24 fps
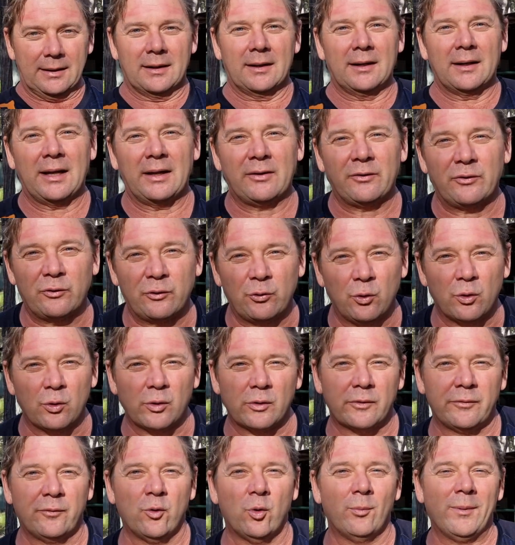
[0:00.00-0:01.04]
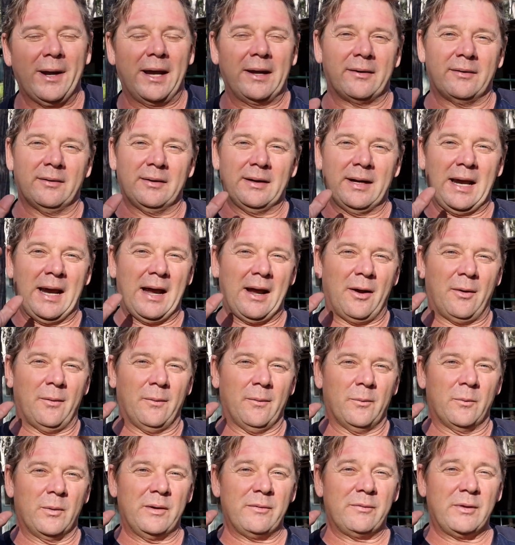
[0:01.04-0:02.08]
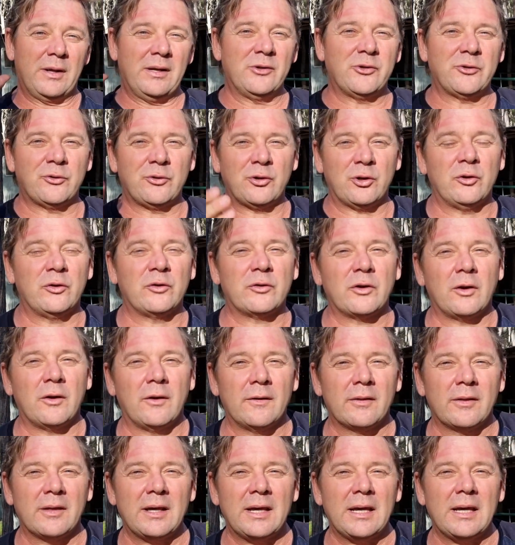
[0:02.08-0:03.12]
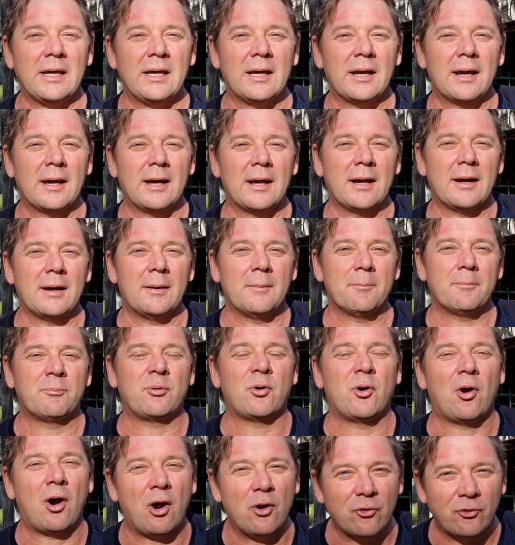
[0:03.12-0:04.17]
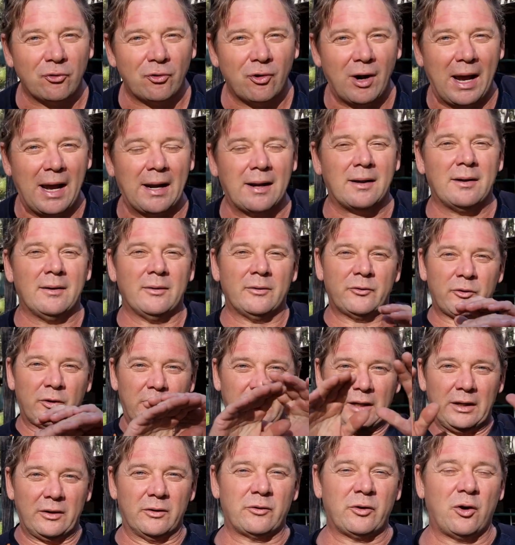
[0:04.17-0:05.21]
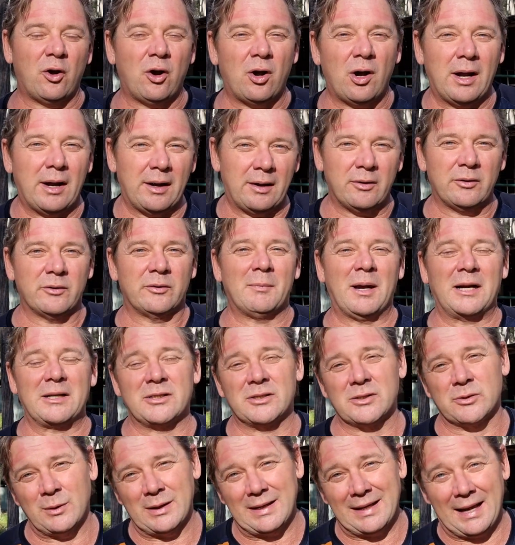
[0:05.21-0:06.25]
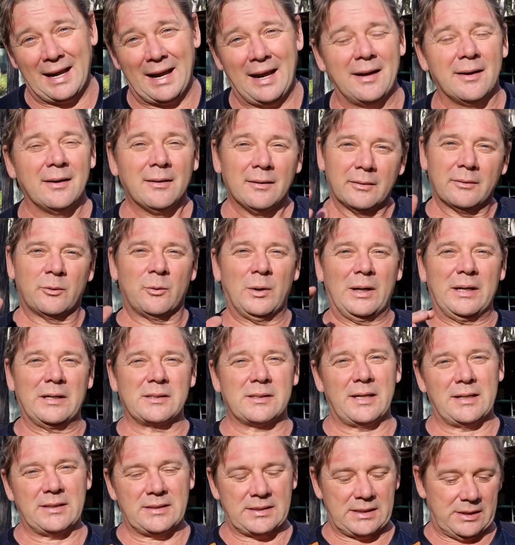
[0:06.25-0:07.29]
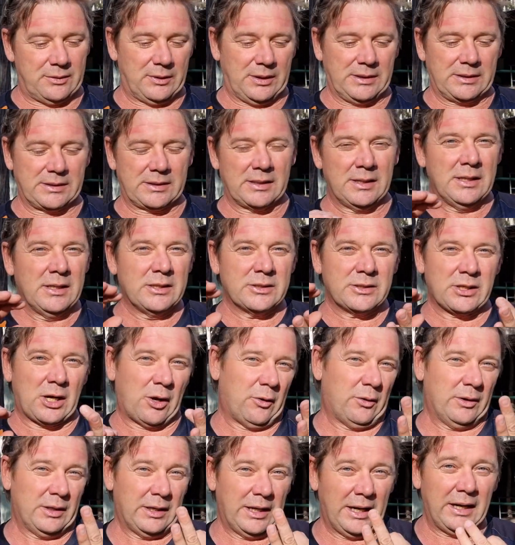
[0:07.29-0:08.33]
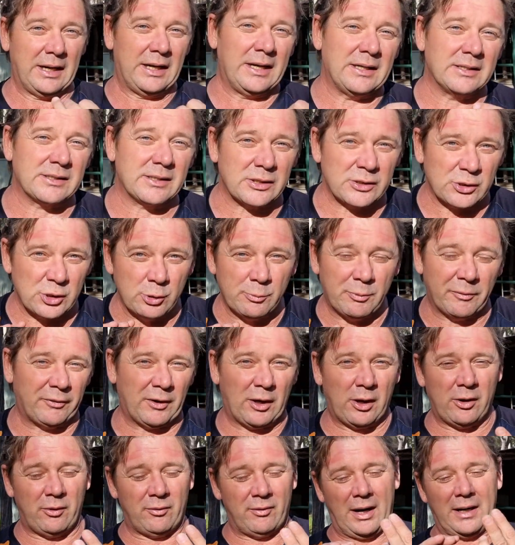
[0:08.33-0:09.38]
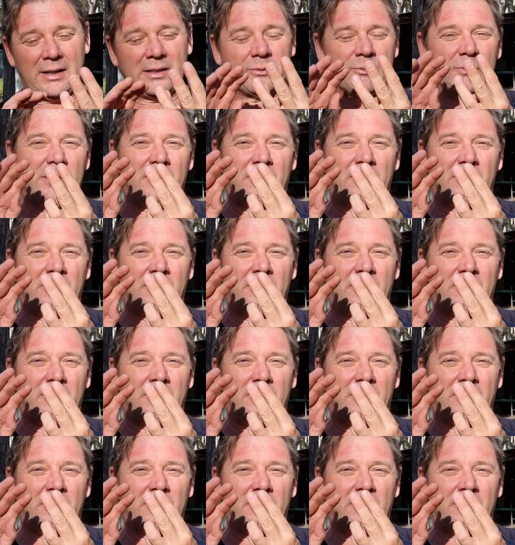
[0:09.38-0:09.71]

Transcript: Let's talk the format. Now, we've introduced the Pro Track to the entire, as much as we can, Queensland Series. So it is a Superflow race with